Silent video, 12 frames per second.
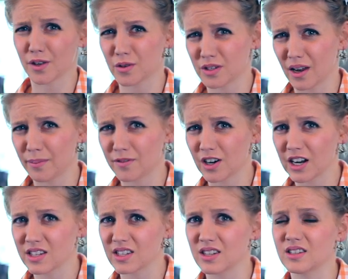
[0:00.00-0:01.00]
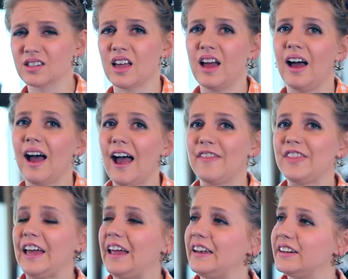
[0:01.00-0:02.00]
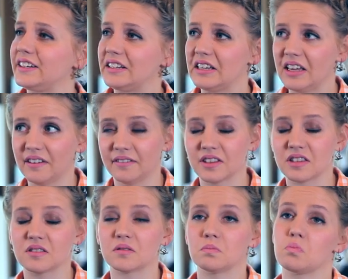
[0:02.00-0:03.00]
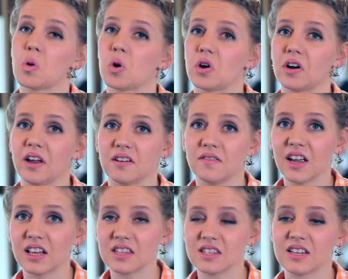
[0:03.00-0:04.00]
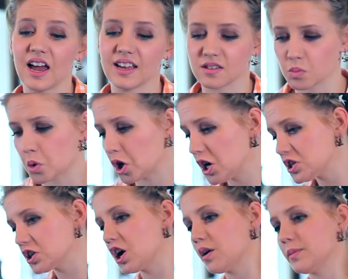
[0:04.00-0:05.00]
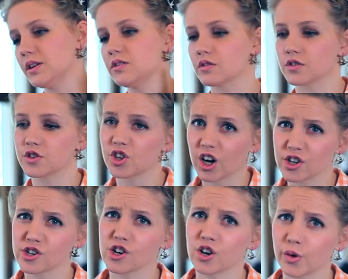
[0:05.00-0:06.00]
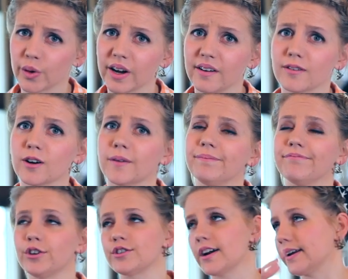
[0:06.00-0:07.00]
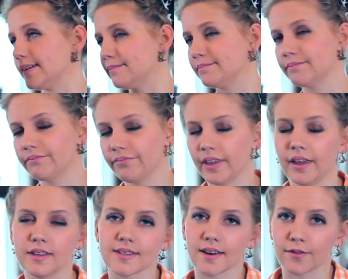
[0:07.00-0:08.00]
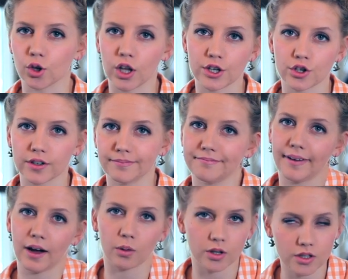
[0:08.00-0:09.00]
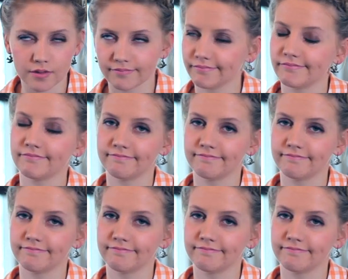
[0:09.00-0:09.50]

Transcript: those type of dresses. And then if it's more advanced, has more undergarments or structure or whatever, you're talking several hundred hours.